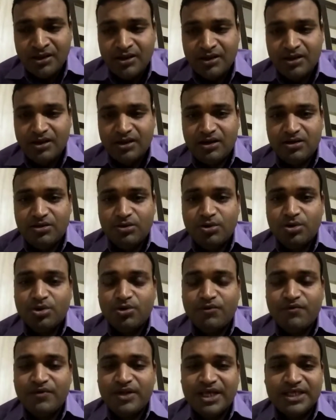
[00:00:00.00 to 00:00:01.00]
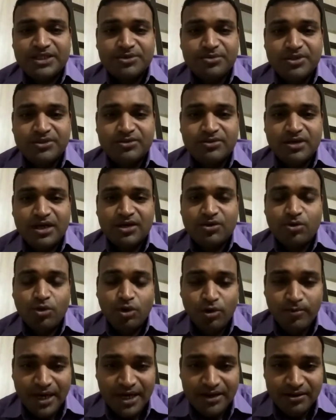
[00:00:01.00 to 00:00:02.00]
They don't go for the expensive like
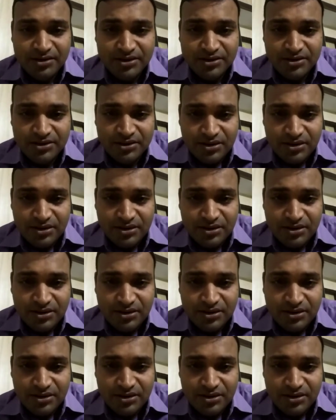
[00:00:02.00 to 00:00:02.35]
oak barrels.